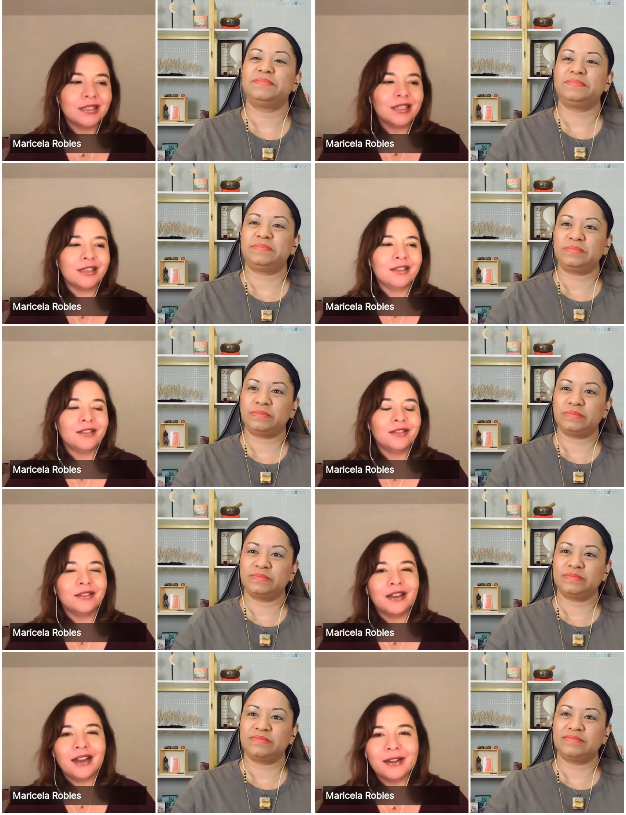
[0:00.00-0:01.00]
Speaker 1: to
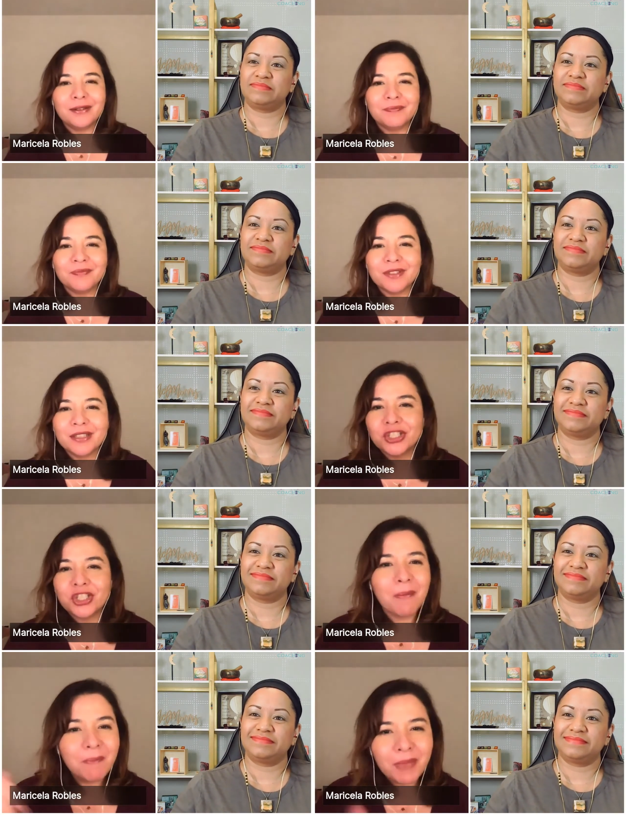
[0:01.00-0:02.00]
um,
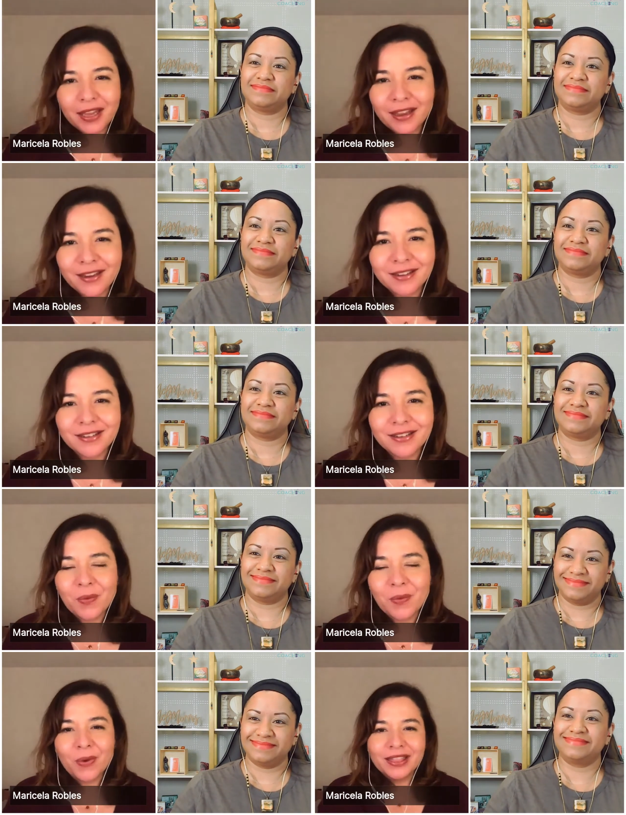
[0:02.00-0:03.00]
jump in
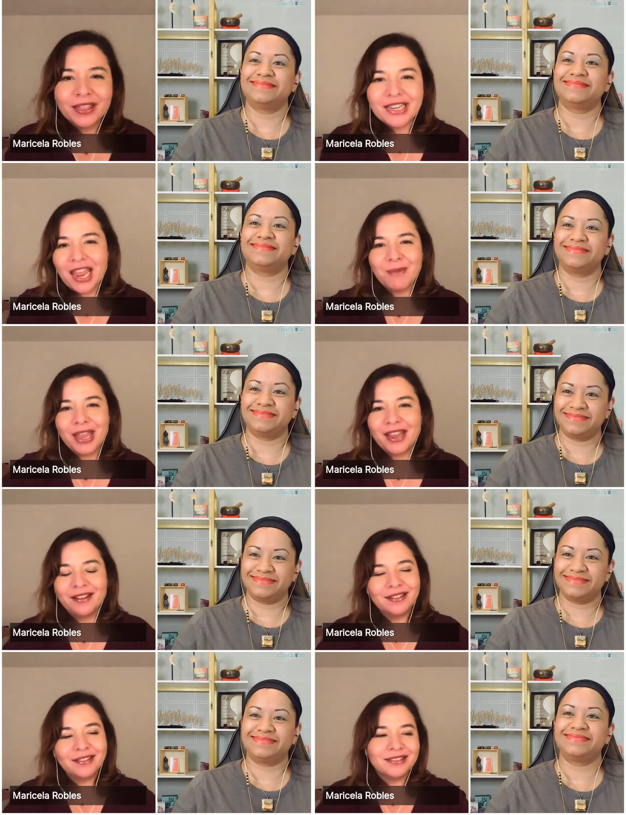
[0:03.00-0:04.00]
with the
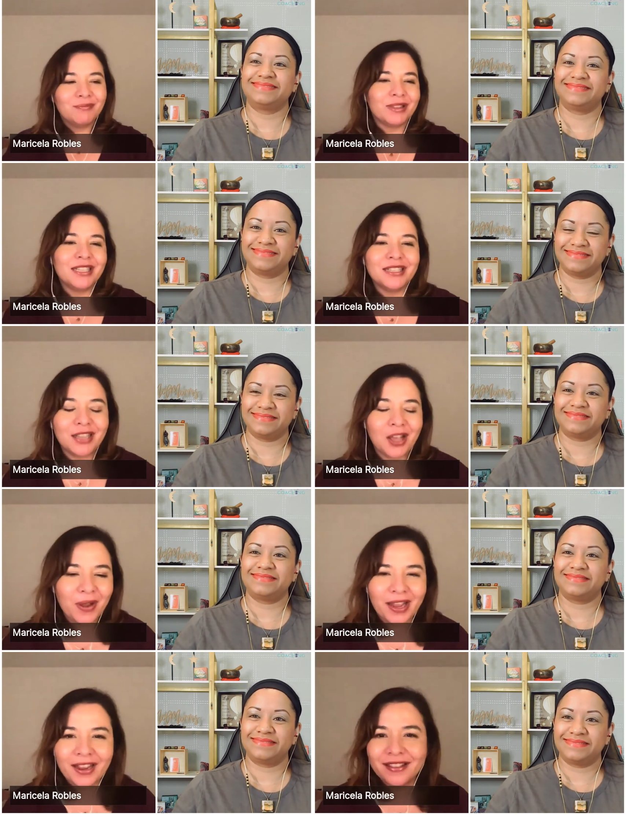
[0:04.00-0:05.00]
naming, please
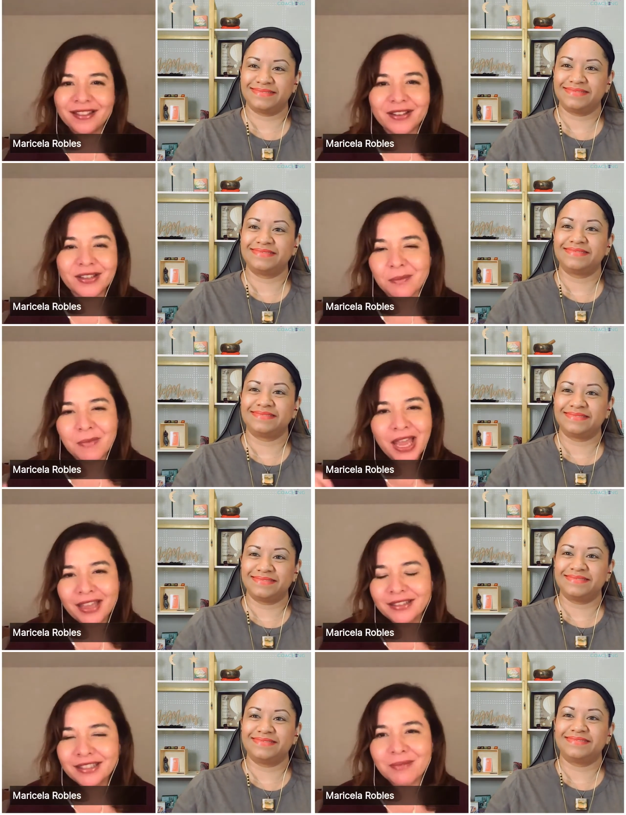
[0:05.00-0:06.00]
go in. There are some
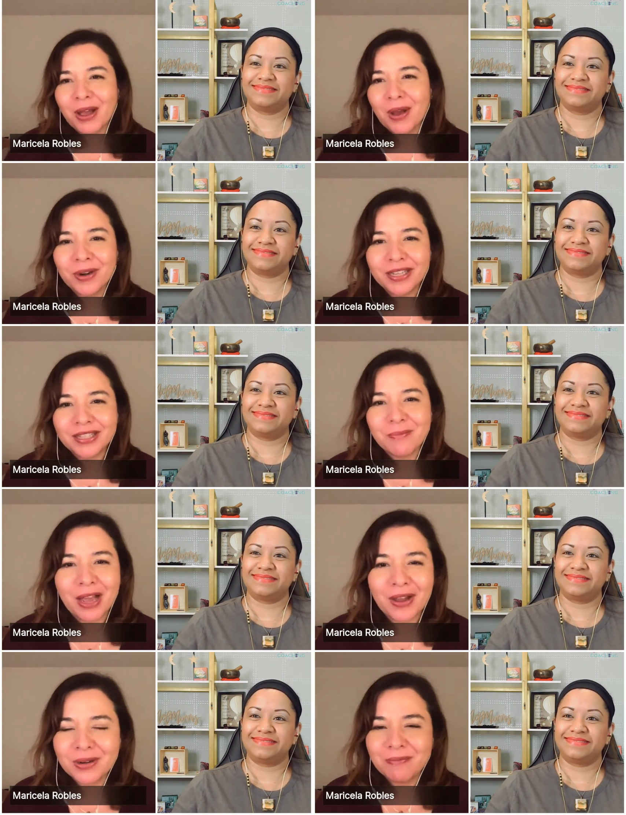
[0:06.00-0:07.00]
hints about what it's
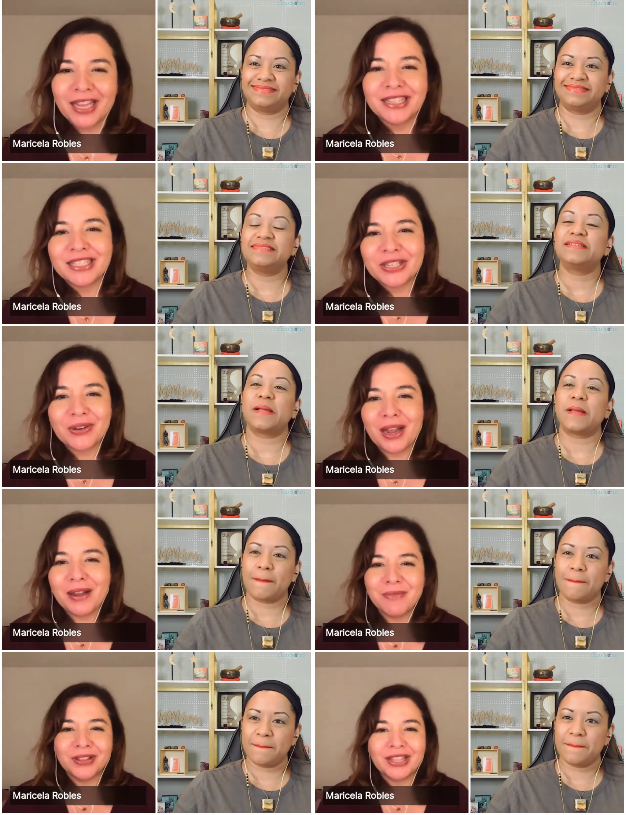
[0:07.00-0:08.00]
about in my
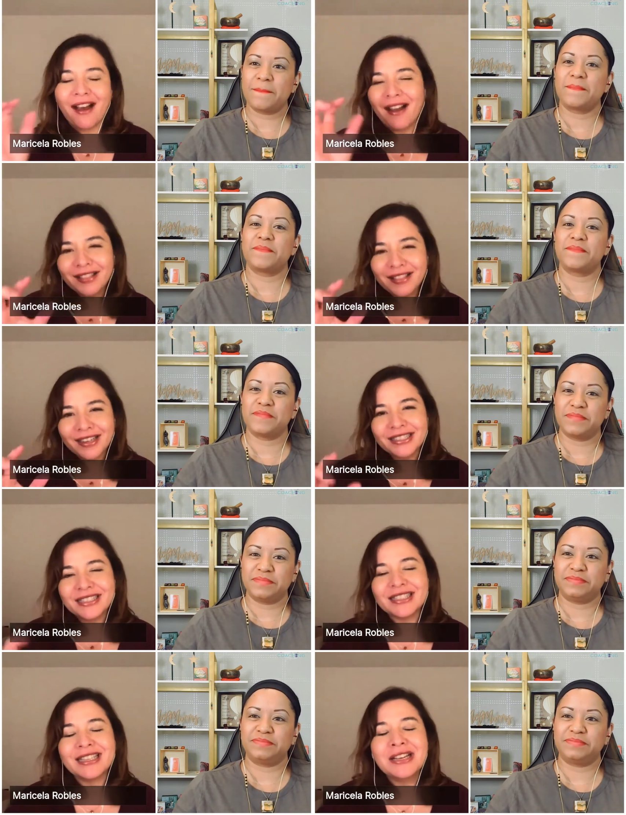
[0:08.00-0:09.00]
Instagram on the highlights.